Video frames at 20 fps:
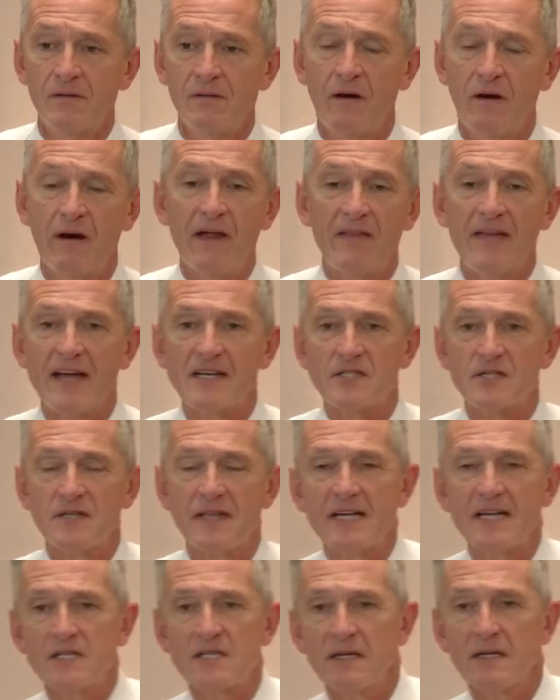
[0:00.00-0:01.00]
All right? That's,
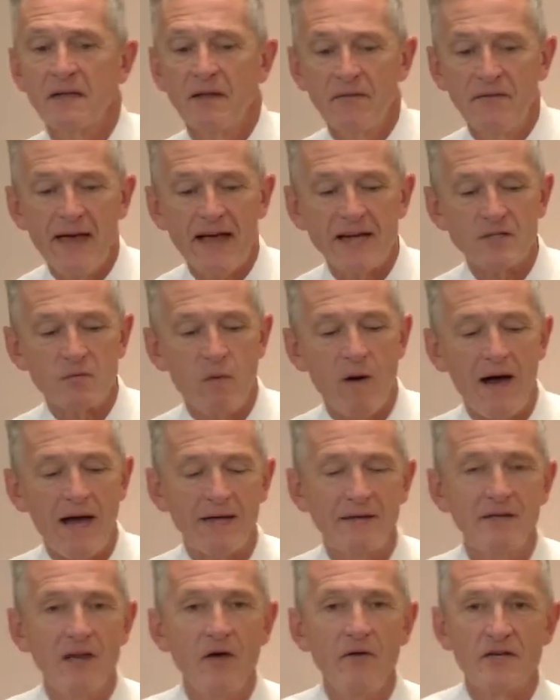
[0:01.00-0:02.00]
that's, that's why,
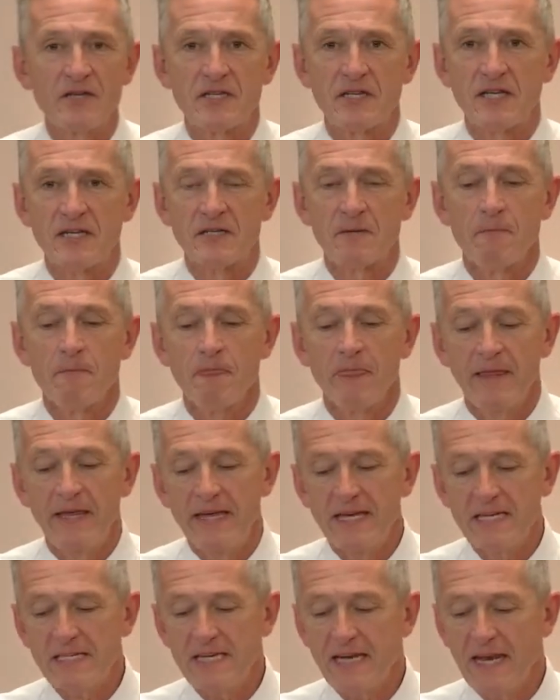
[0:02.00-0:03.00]
notice this.
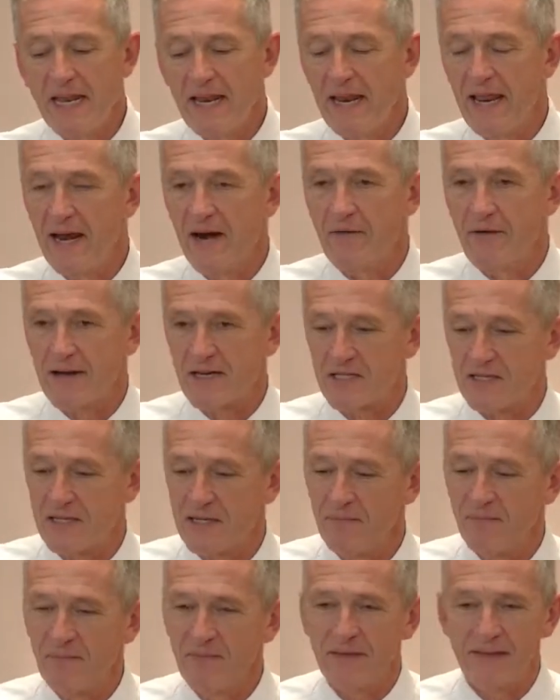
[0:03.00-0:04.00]
Isn't it
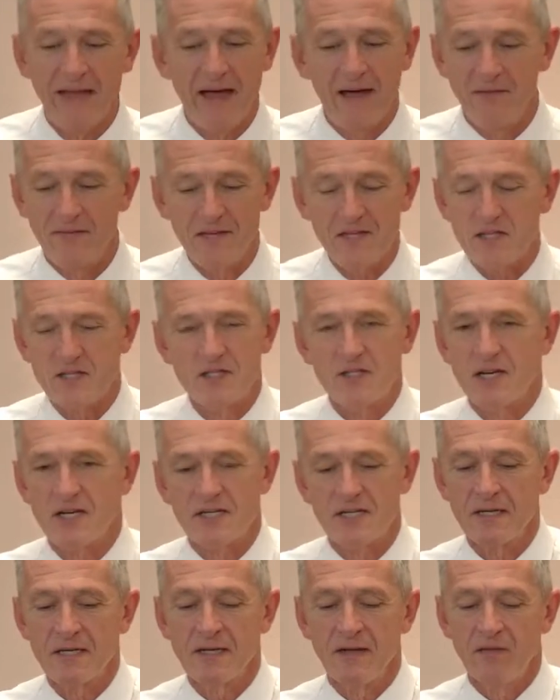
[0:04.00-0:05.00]
interesting? Now, this is
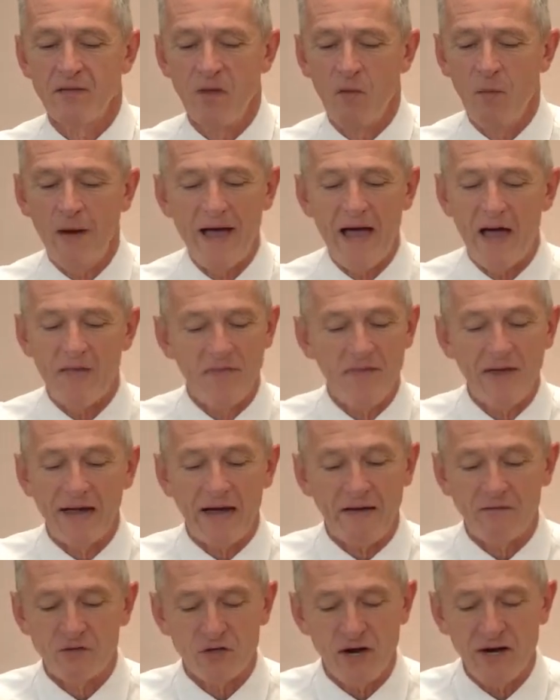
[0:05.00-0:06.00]
just the way I think.
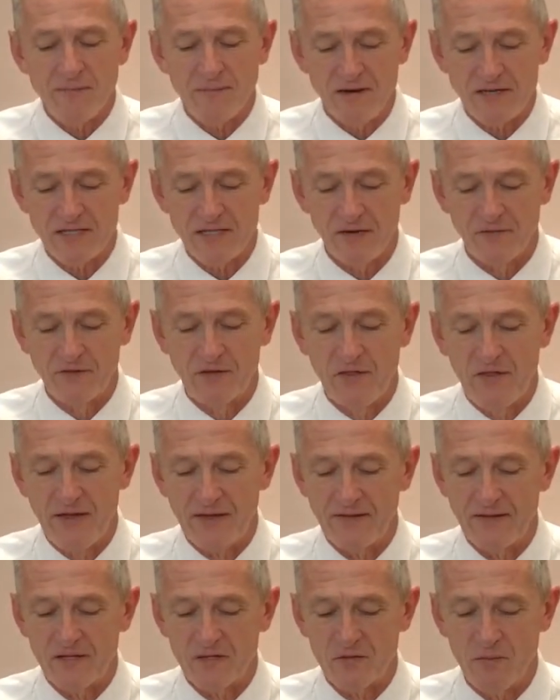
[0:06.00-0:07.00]
I've trained myself to
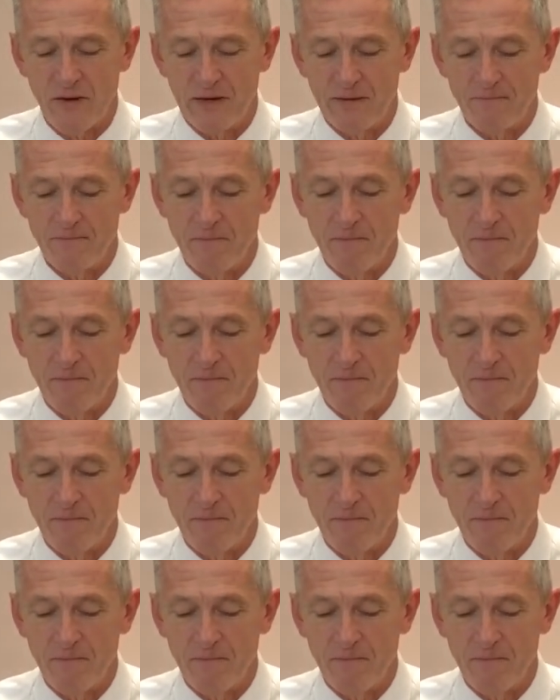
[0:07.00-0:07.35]
think this way.